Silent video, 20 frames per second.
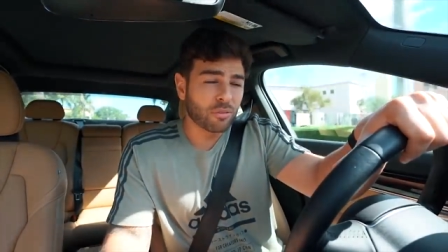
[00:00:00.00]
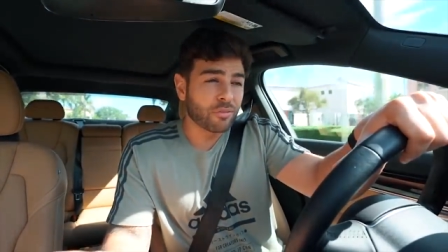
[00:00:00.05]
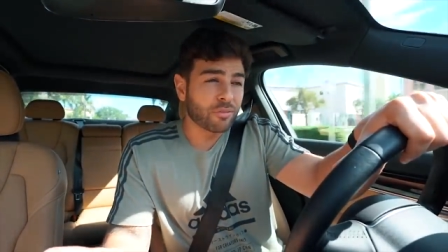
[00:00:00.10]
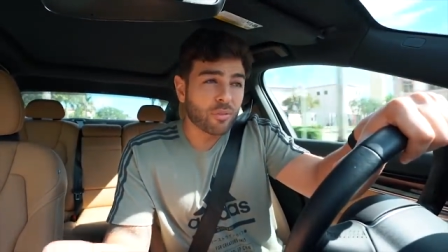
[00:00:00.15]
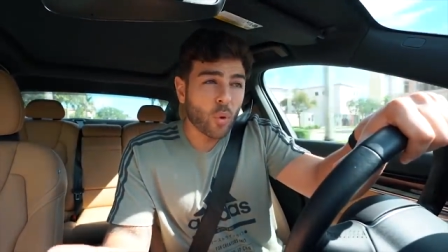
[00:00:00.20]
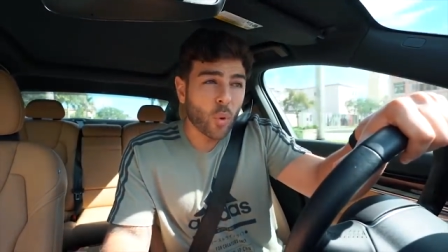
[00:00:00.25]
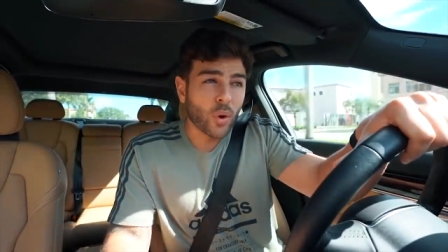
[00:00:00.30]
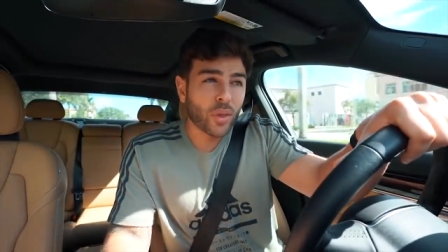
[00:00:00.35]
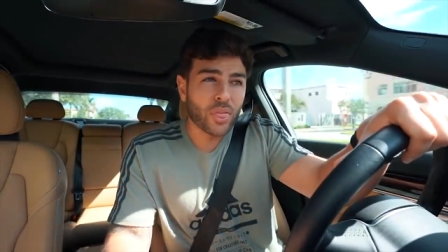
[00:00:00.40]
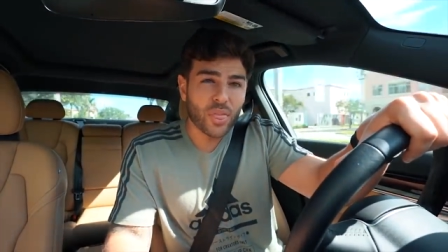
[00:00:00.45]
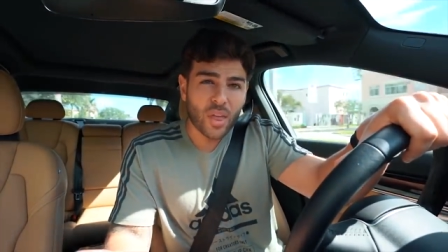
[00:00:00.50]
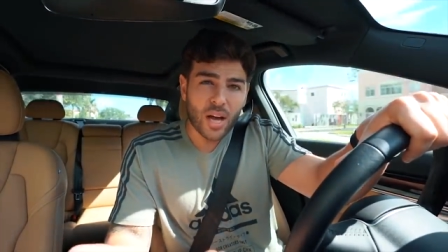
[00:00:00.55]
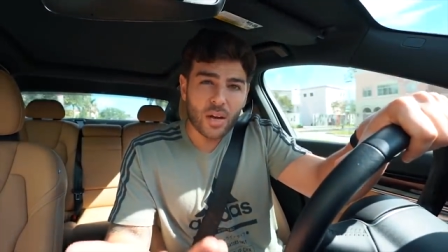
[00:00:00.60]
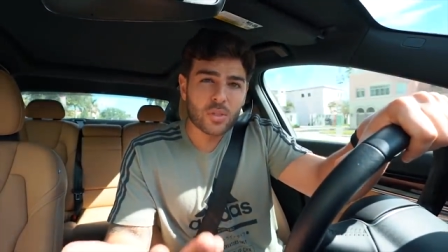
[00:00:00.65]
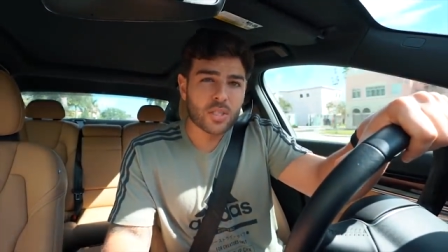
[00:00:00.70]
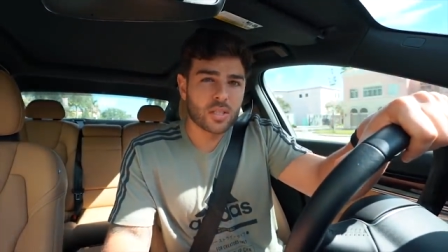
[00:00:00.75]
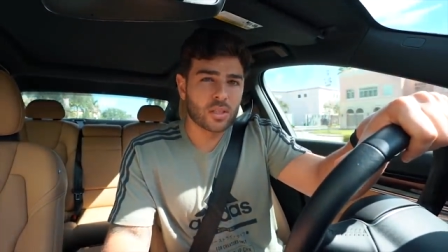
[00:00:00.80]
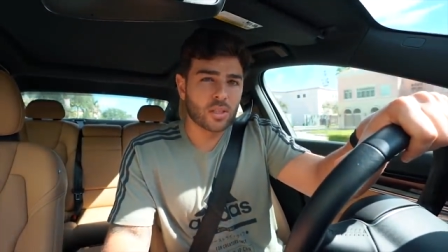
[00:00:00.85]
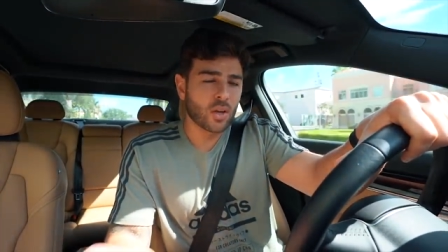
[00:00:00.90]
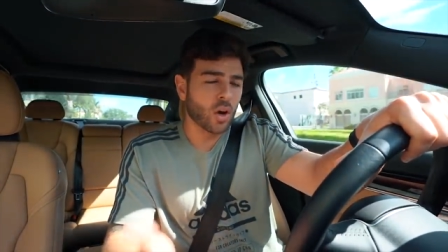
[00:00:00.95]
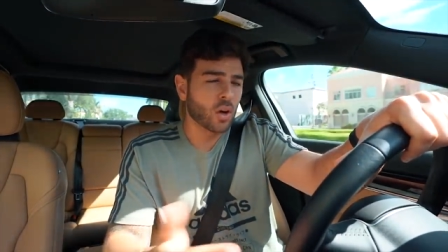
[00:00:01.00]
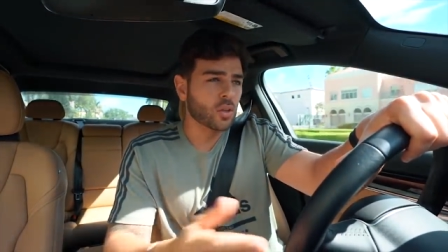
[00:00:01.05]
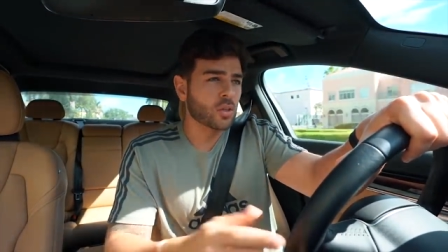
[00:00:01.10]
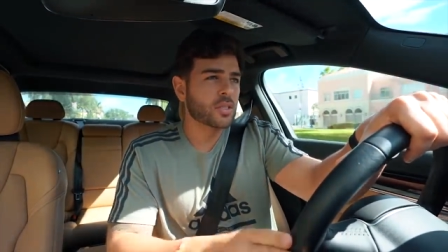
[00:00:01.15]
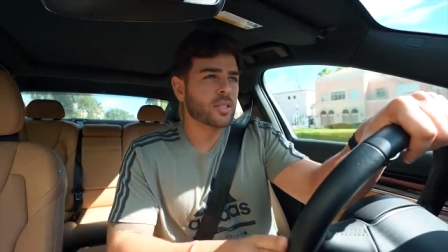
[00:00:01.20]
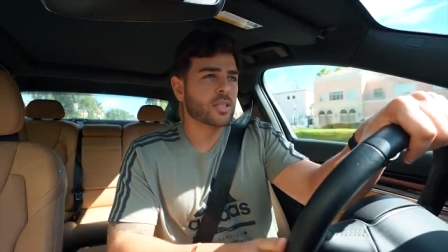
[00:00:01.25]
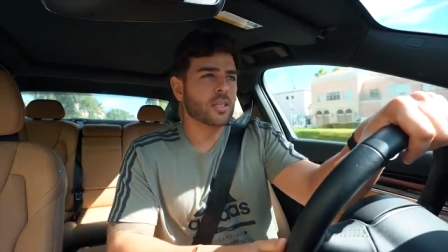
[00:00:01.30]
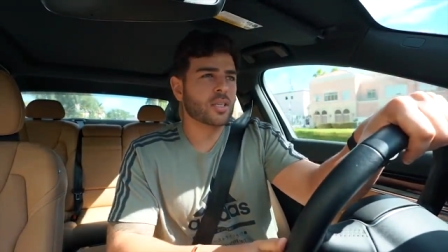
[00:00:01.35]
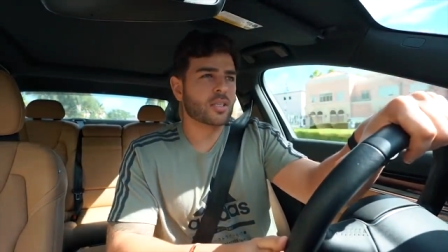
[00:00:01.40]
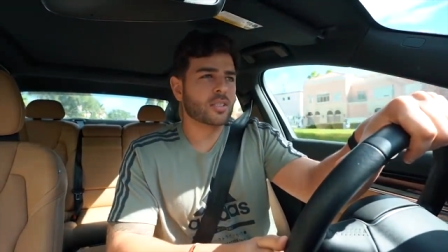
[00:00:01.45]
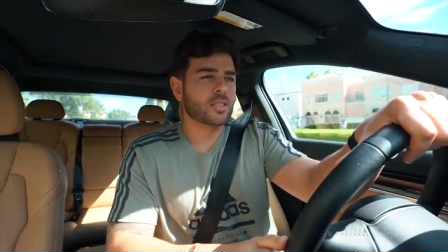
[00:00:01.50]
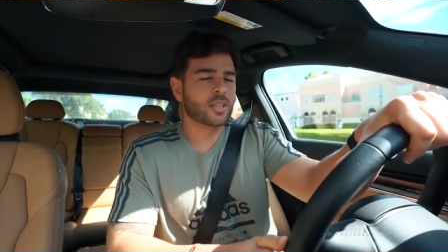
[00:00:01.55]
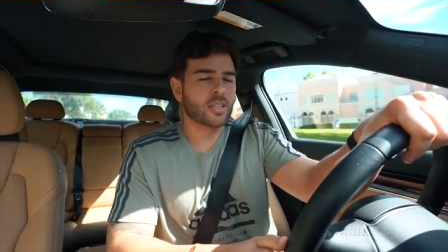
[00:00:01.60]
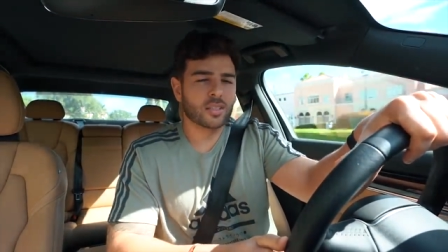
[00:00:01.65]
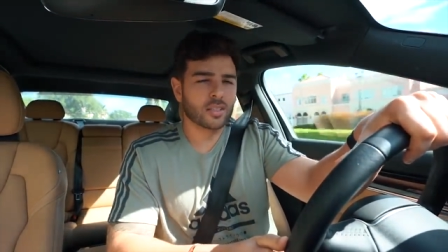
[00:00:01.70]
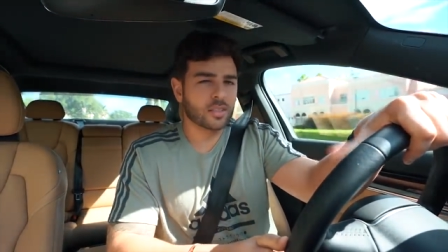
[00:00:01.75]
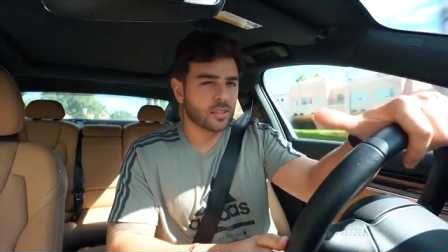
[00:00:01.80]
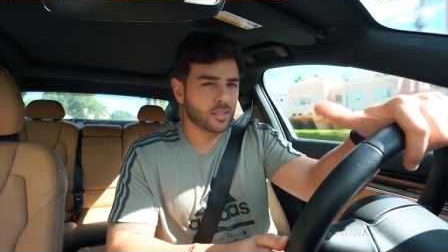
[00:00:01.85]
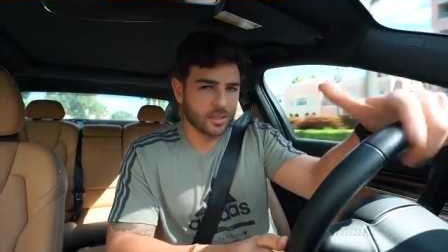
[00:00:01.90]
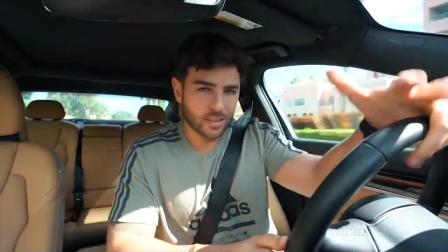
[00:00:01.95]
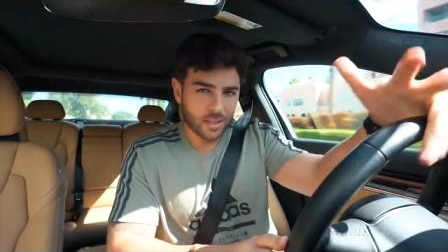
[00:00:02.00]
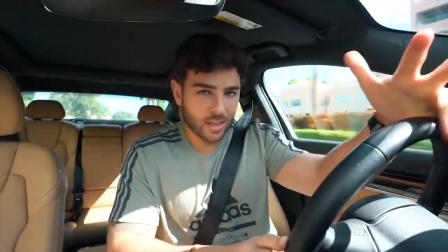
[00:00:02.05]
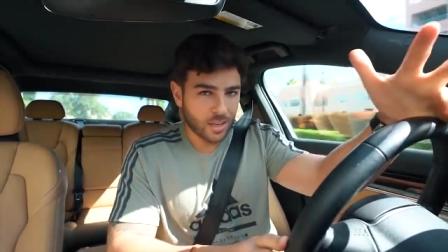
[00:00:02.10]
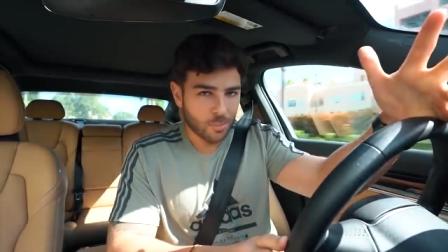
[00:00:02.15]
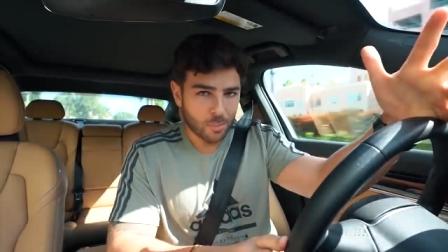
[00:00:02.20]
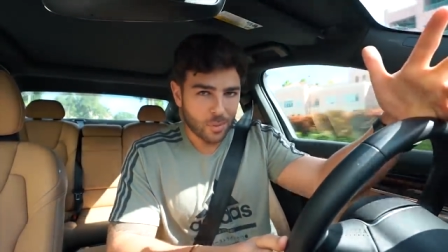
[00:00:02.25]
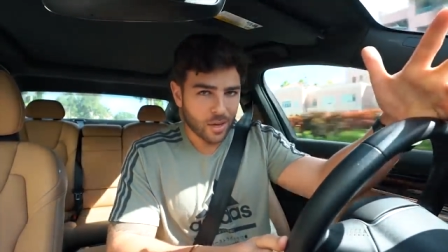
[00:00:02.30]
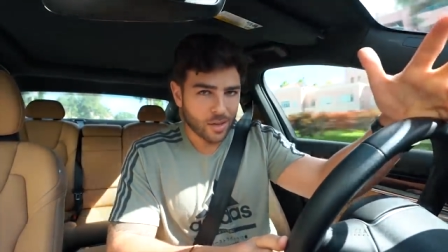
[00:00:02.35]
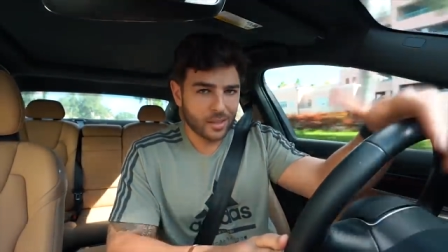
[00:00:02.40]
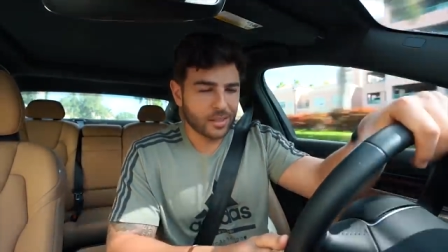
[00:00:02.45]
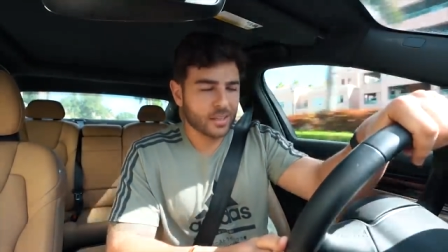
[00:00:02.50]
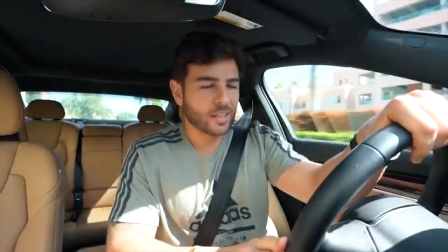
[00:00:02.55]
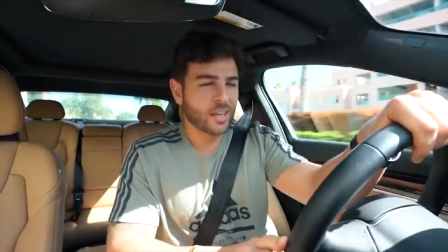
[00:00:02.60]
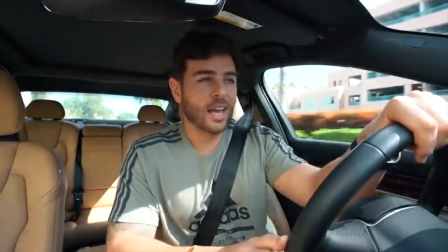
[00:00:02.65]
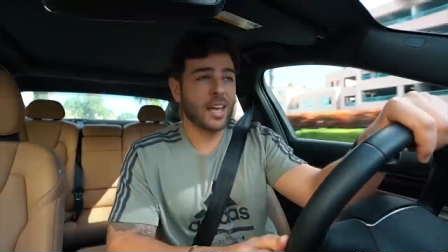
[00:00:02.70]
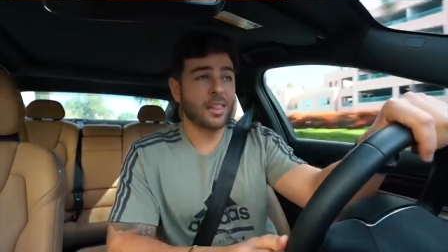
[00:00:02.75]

four thousand dollars? He said, yeah, man.